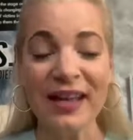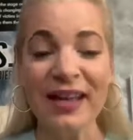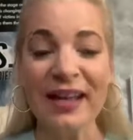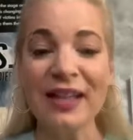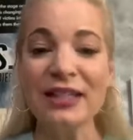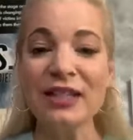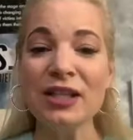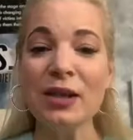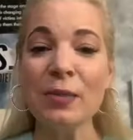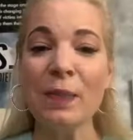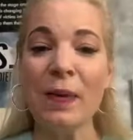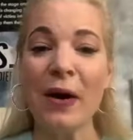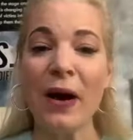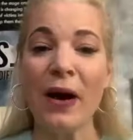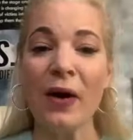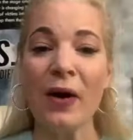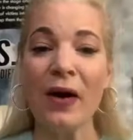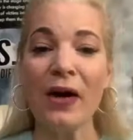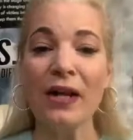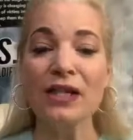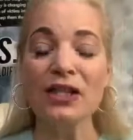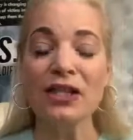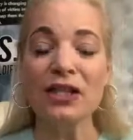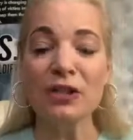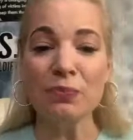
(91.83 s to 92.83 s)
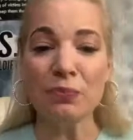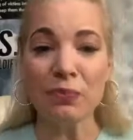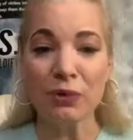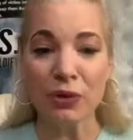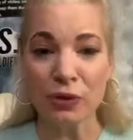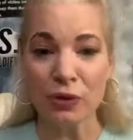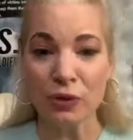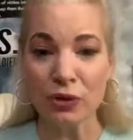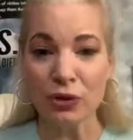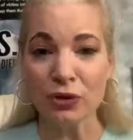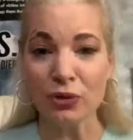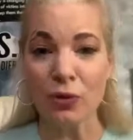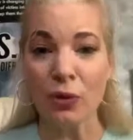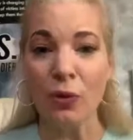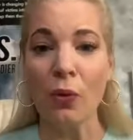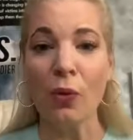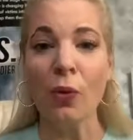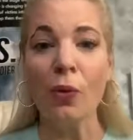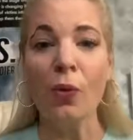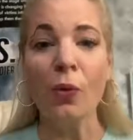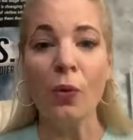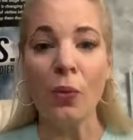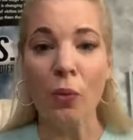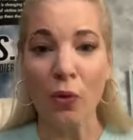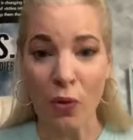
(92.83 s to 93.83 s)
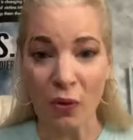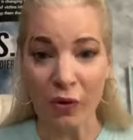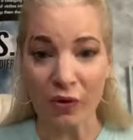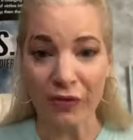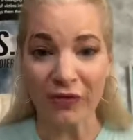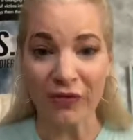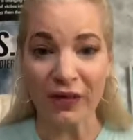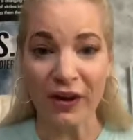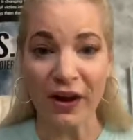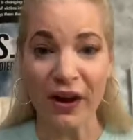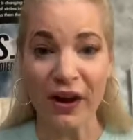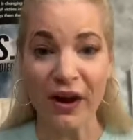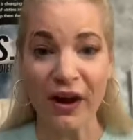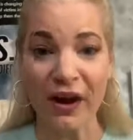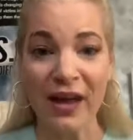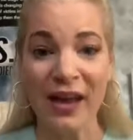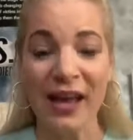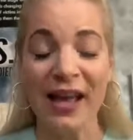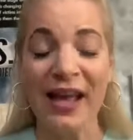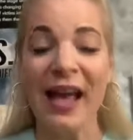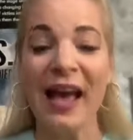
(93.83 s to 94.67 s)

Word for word: It's about a spiritual warfare.